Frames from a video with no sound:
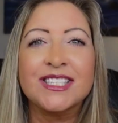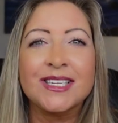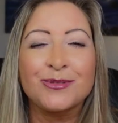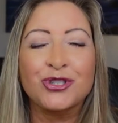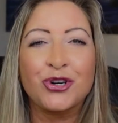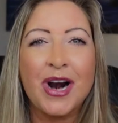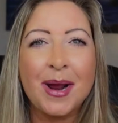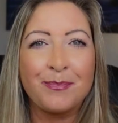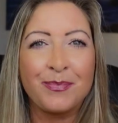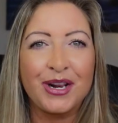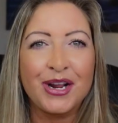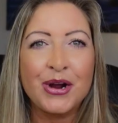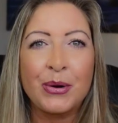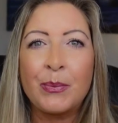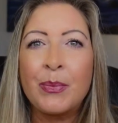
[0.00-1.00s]
subscribe
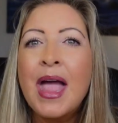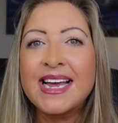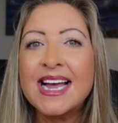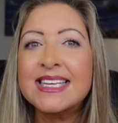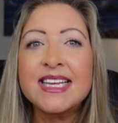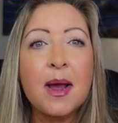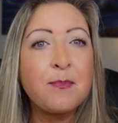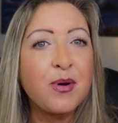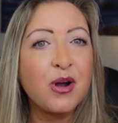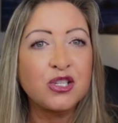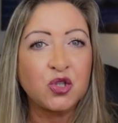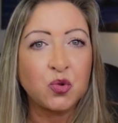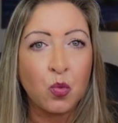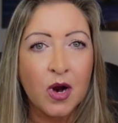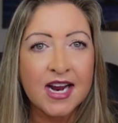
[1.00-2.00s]
below because I
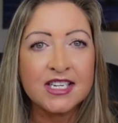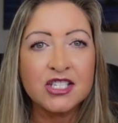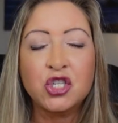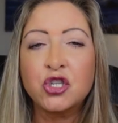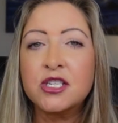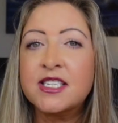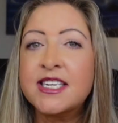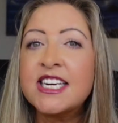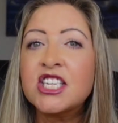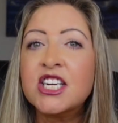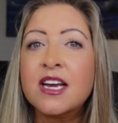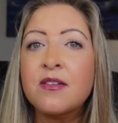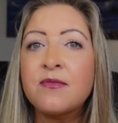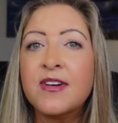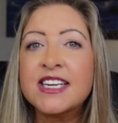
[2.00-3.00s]
post one
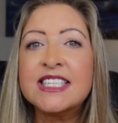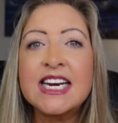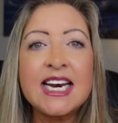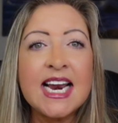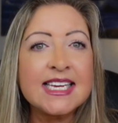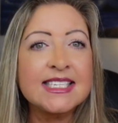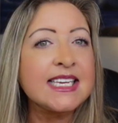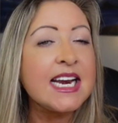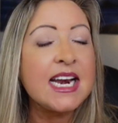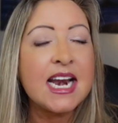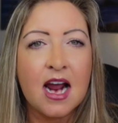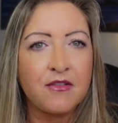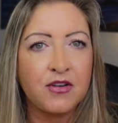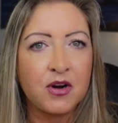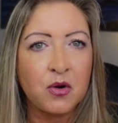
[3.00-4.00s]
strategic investing lesson
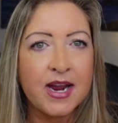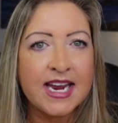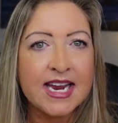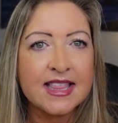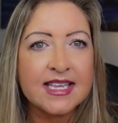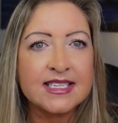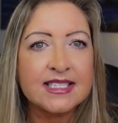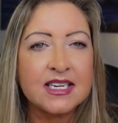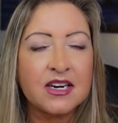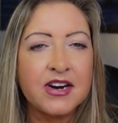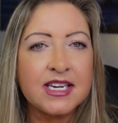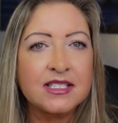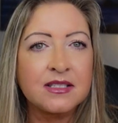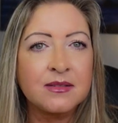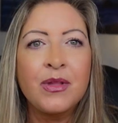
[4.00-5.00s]
every week in this
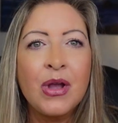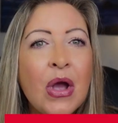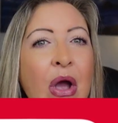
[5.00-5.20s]
series.